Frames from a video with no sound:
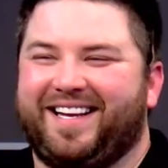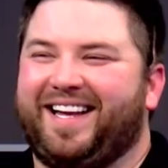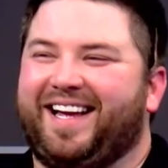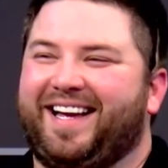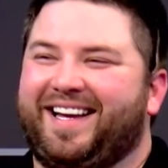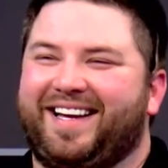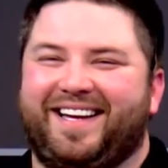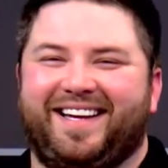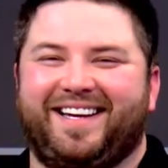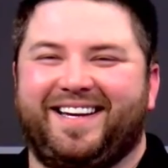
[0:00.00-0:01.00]

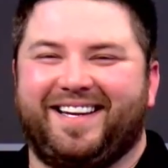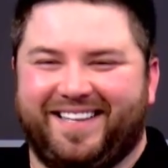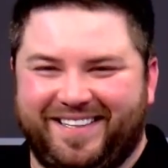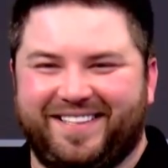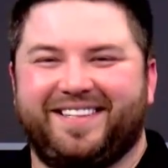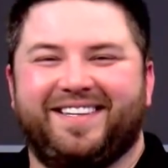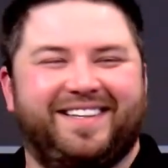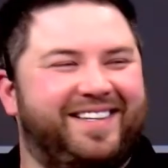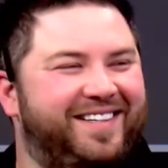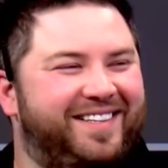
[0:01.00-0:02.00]

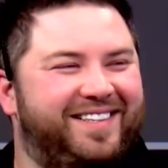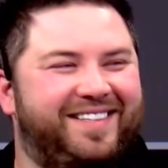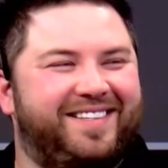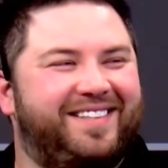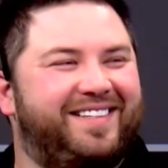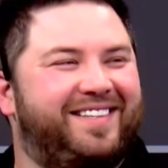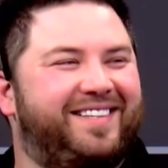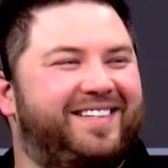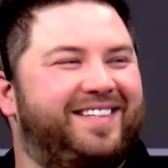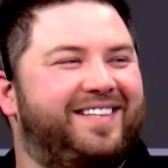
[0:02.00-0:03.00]

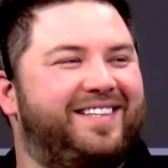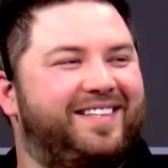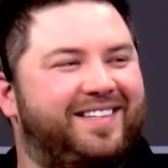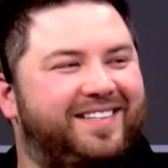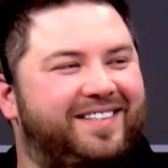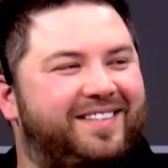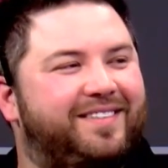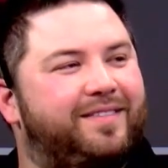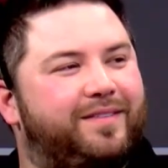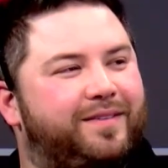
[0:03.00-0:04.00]

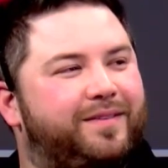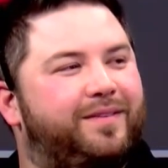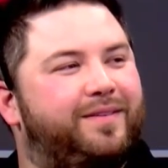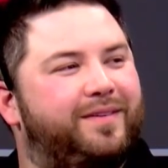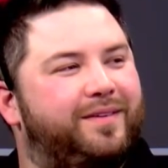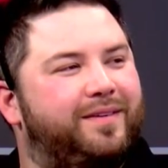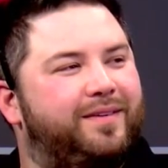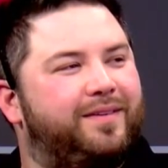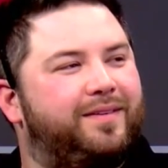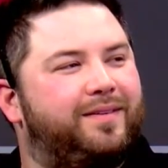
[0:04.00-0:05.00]

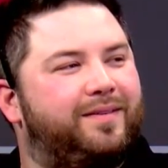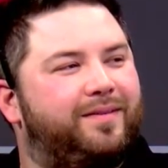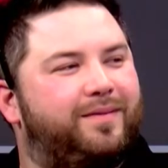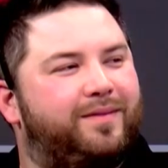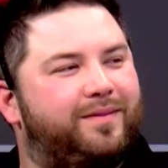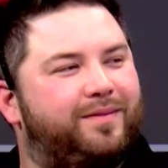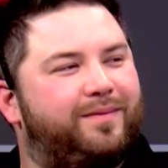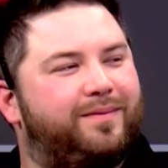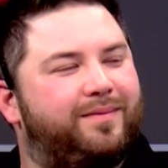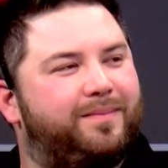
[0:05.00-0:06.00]

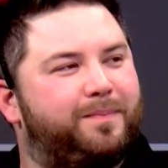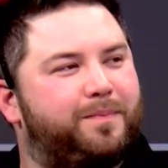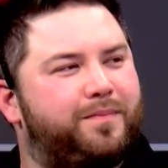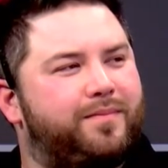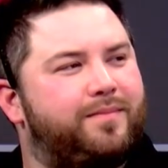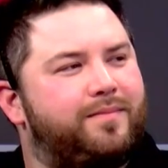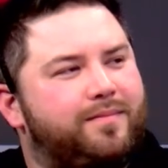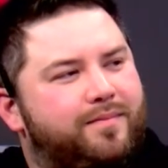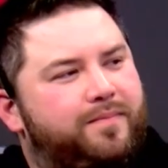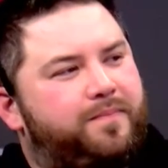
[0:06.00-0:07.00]

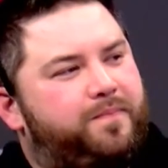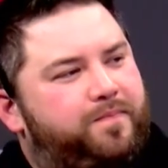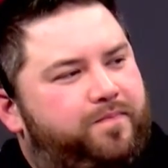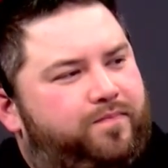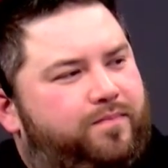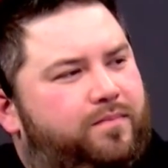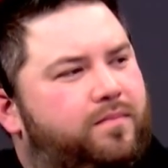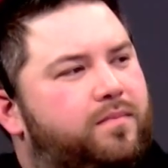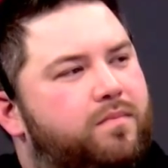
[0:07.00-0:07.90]
The person shown says nothing.